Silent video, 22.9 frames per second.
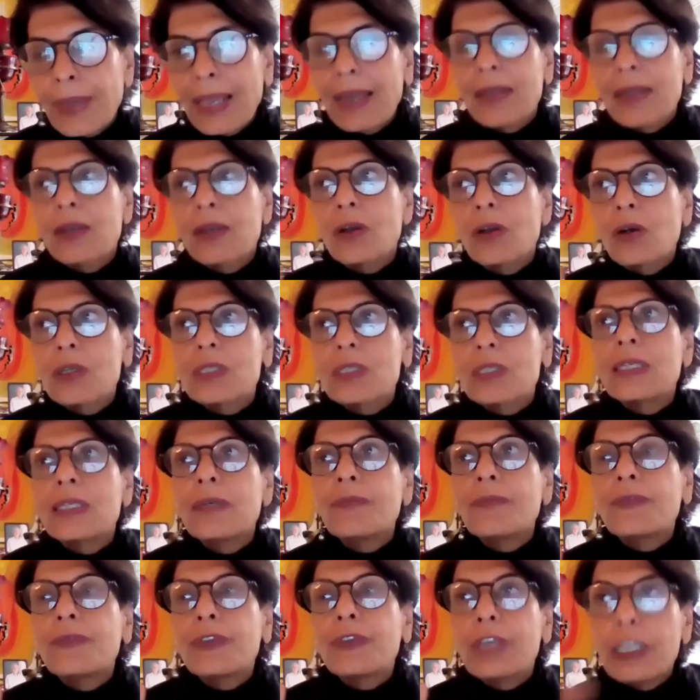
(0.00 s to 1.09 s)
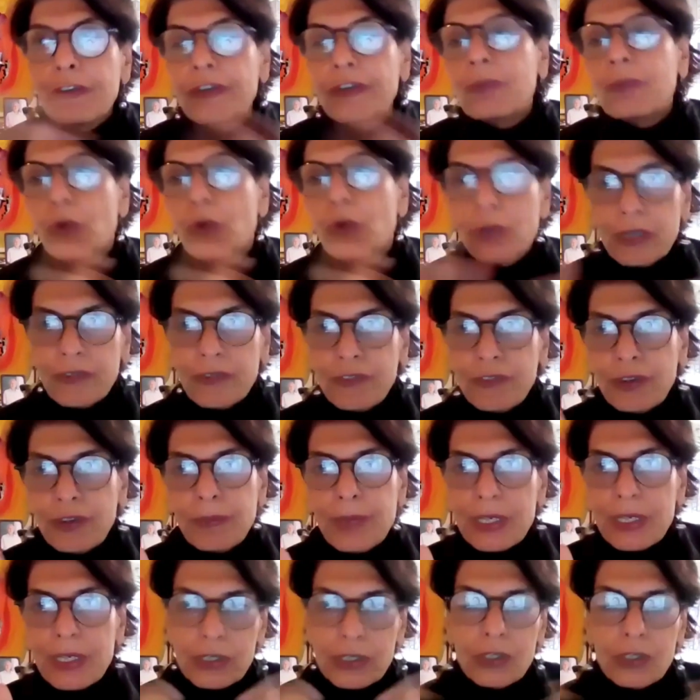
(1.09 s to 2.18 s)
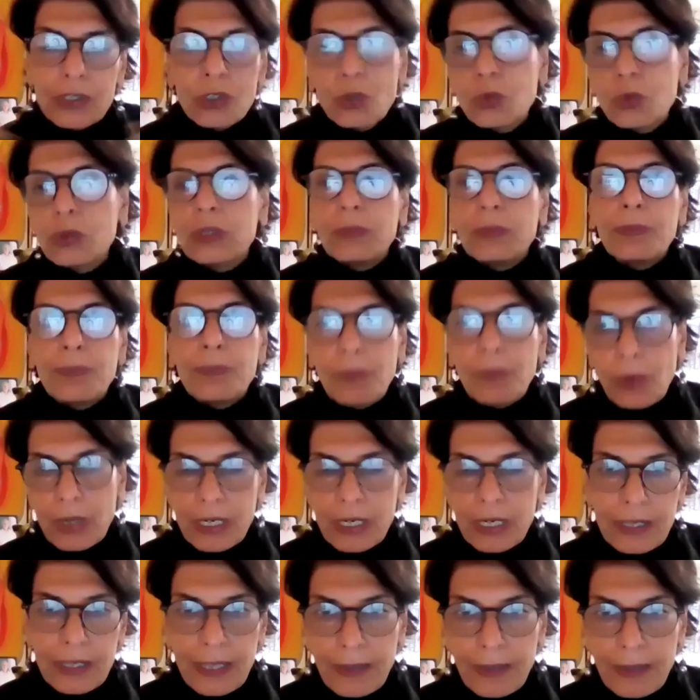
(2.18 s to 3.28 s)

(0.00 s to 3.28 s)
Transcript: and causing even more inflammation through the body.